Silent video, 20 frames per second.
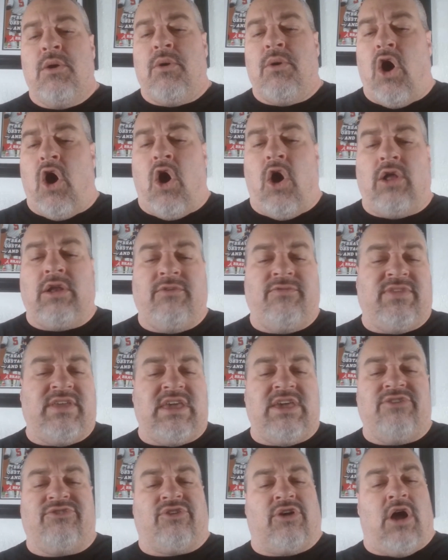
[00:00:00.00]
All of
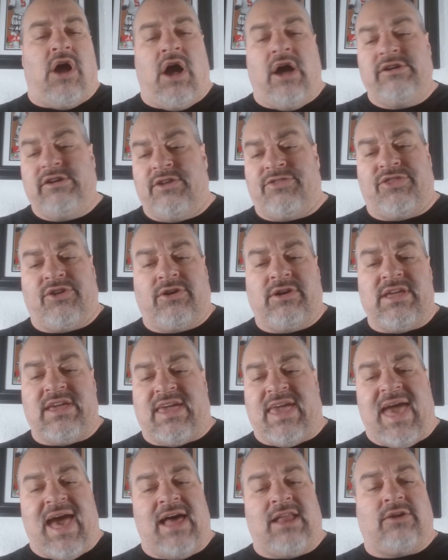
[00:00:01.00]
these are 130
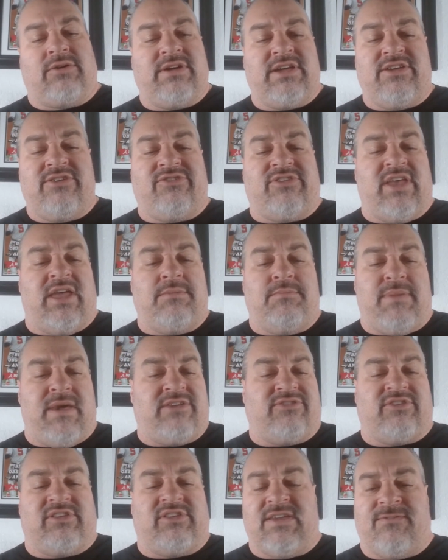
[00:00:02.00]
calories and
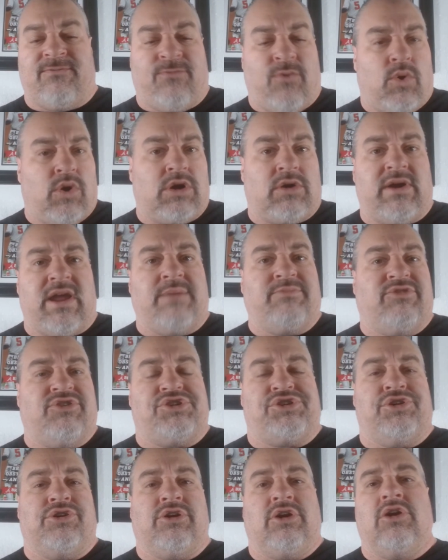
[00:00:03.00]
basically 4 grams of
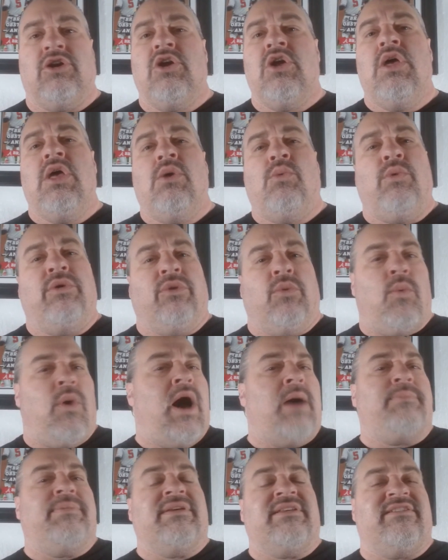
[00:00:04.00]
sugar with a
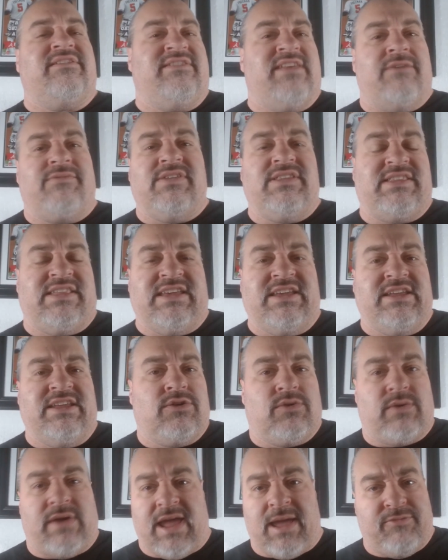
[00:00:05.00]
whopping 17
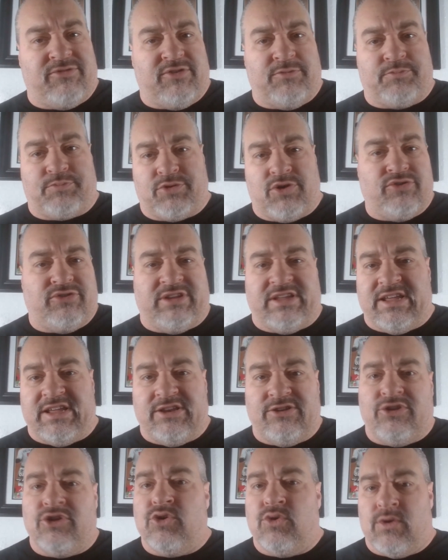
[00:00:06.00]
grams of protein
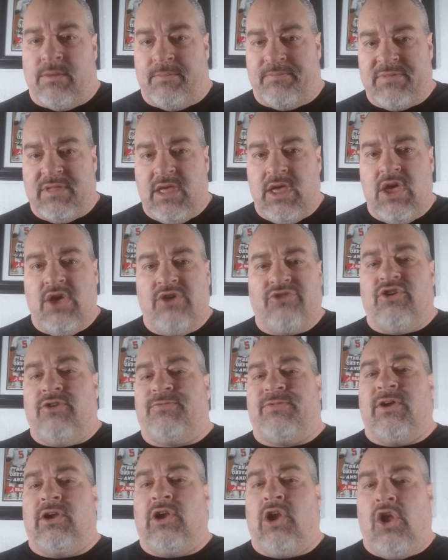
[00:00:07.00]
to them. So
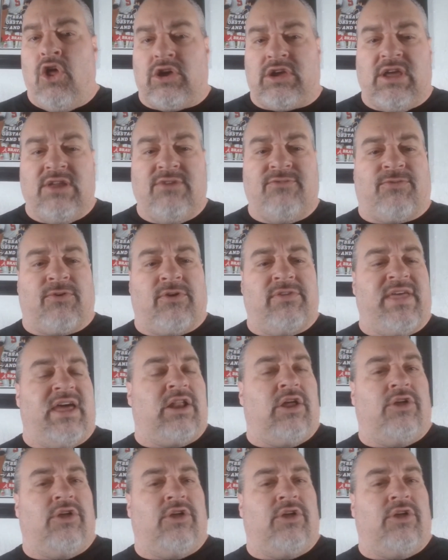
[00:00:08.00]
if you're looking for that